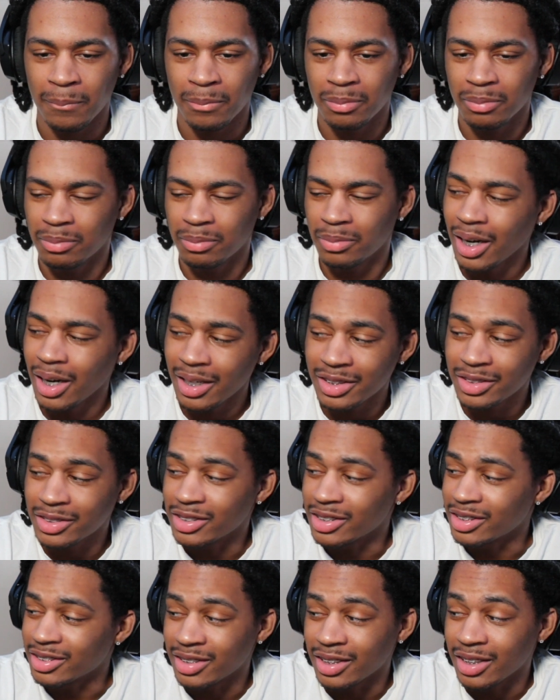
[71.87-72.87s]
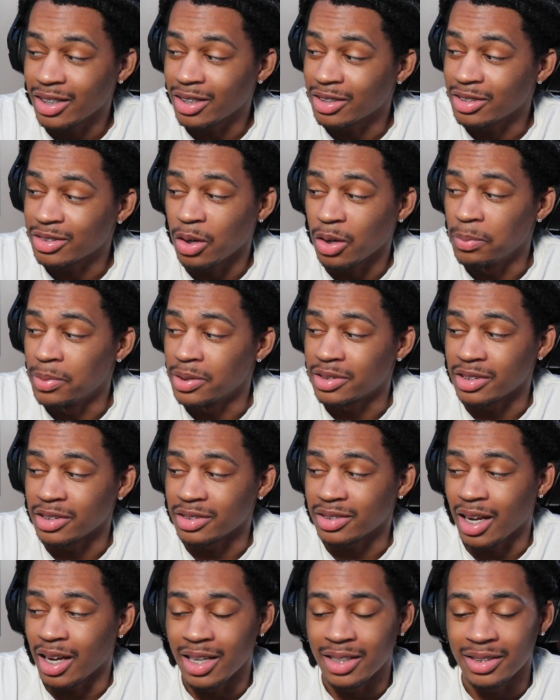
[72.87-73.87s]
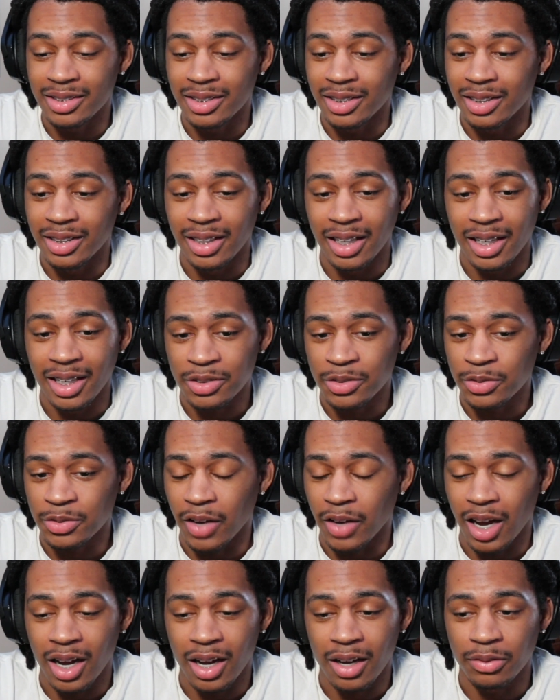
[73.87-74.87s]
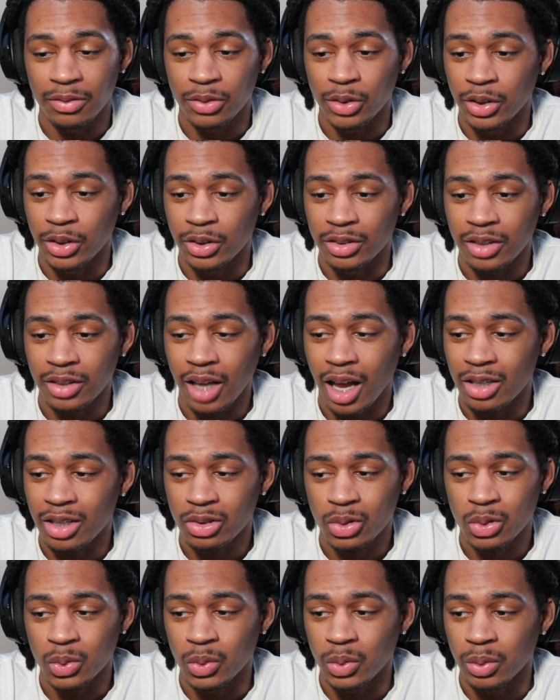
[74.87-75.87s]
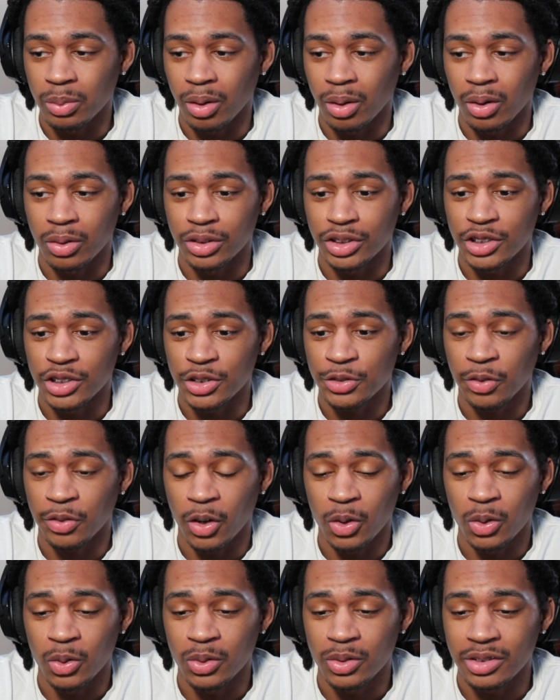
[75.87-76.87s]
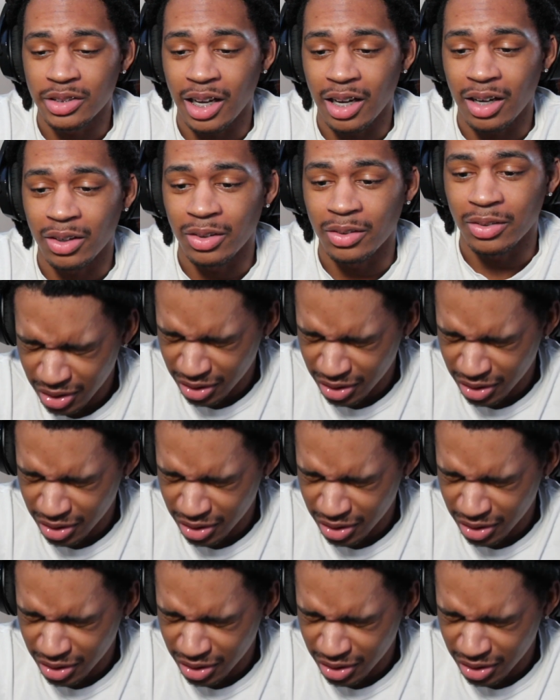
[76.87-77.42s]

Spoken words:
But I can just tell there's gonna be society in the next 5 years, high school, bro. Just phones out.